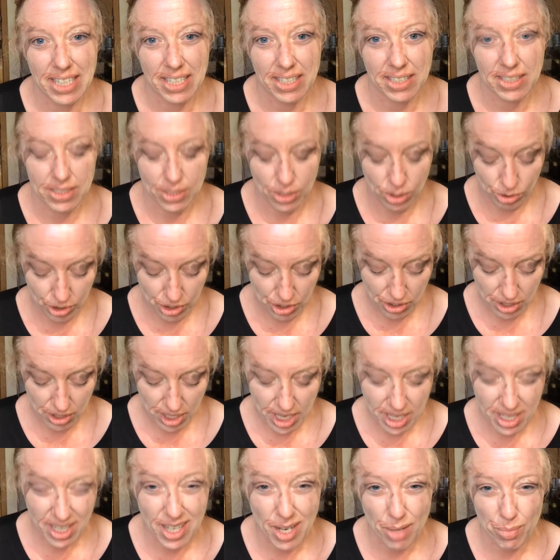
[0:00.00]
Told you, I had
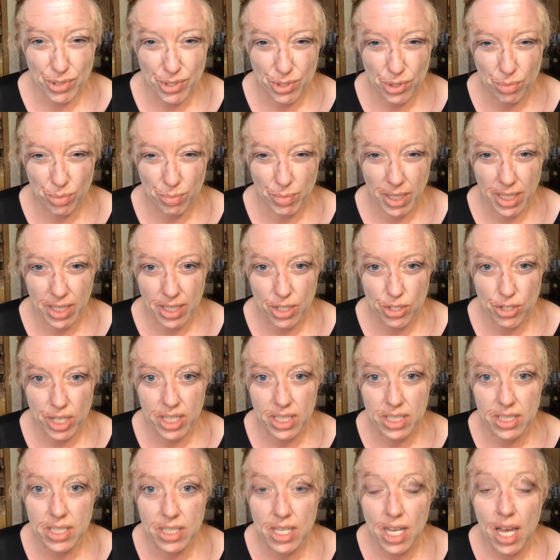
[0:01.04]
a couple too many
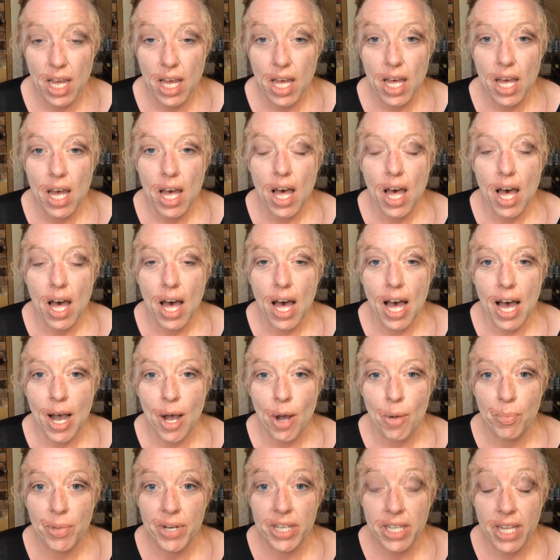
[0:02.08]
drinks.
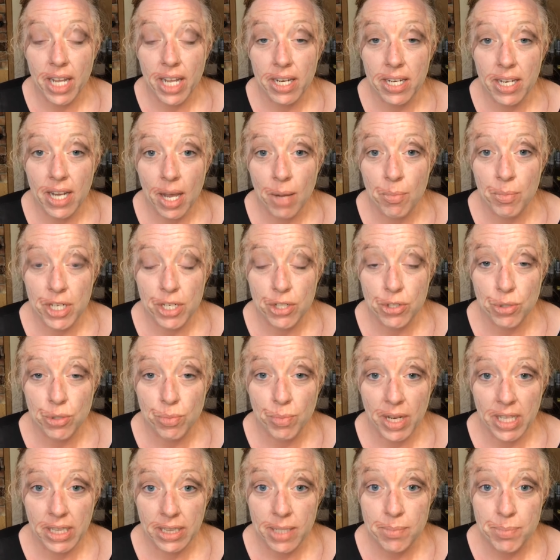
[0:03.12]
But then I'm gonna do my
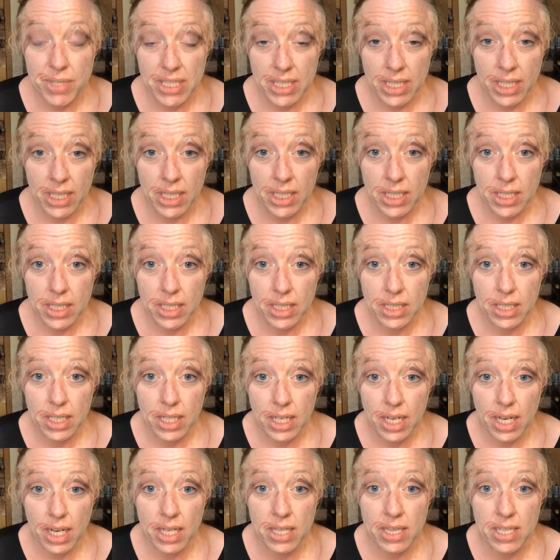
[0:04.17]
lipstick,
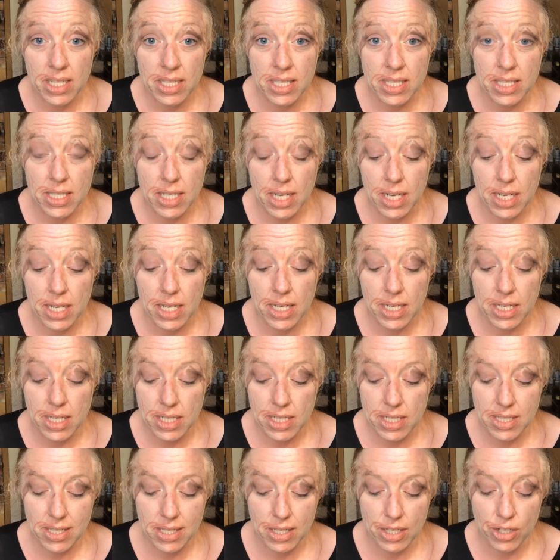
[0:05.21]
and this
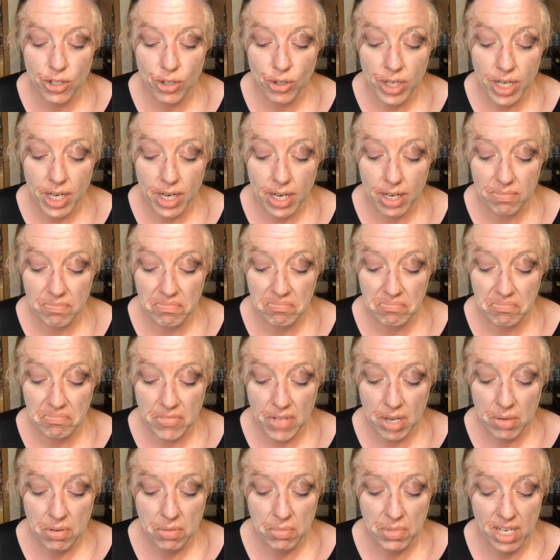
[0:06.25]
is, you know what, I'm
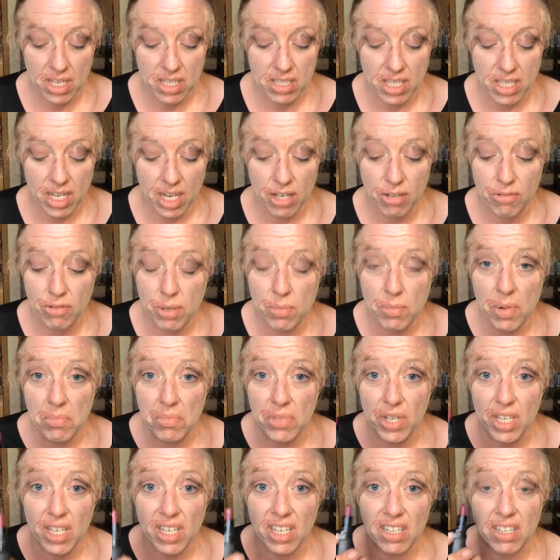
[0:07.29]
gonna be honest, I don't
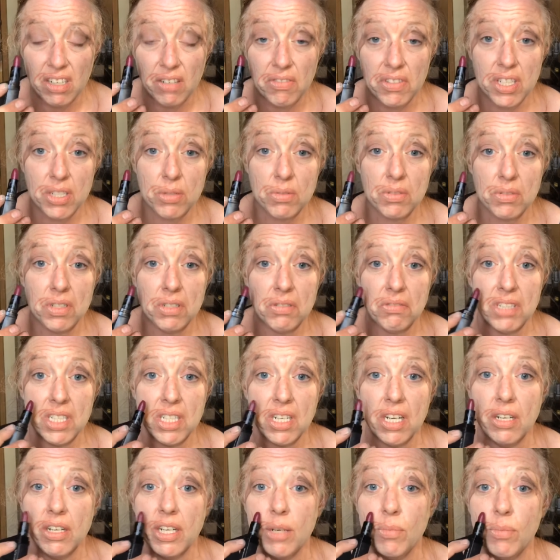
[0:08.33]
remember if this one's
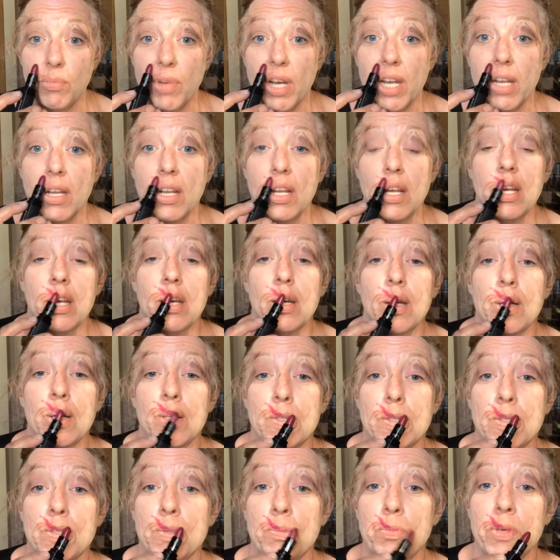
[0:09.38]
retiring, but it's
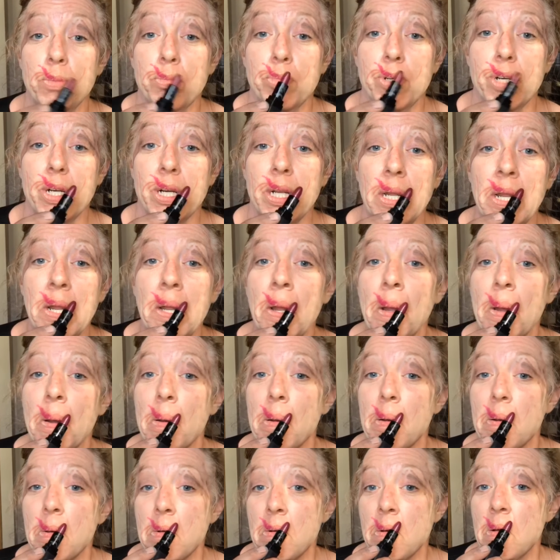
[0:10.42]
super pretty.
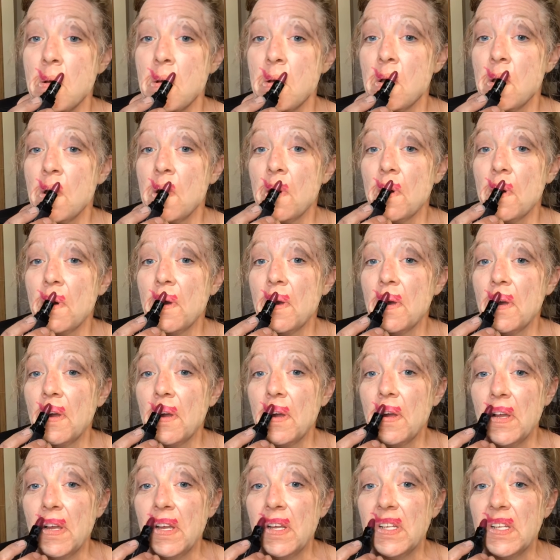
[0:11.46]

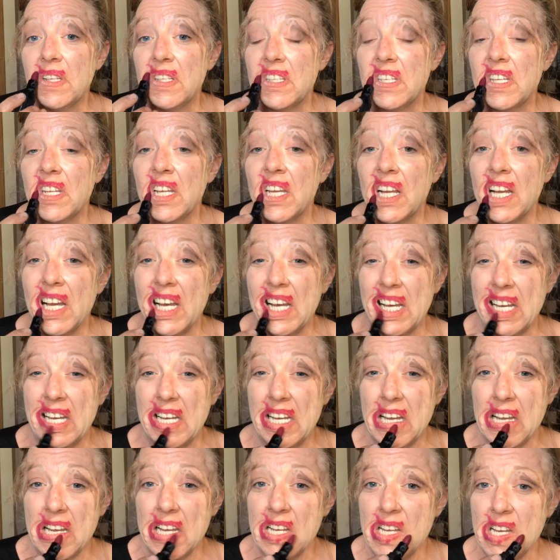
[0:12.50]
It's like a
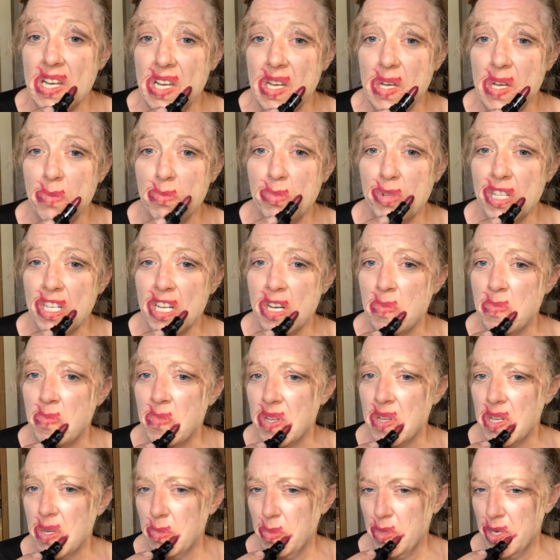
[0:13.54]
plum
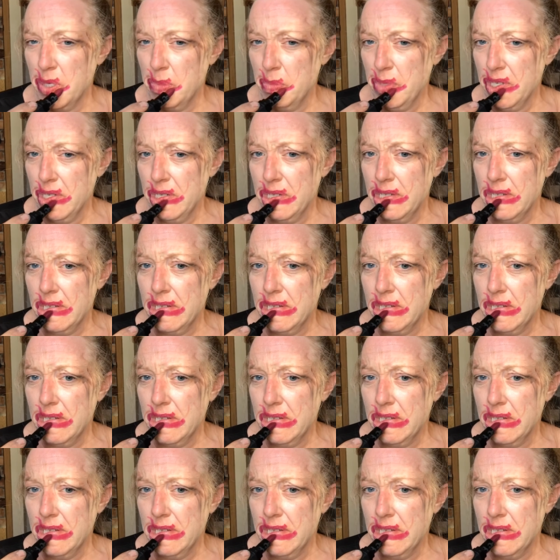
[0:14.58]
purple.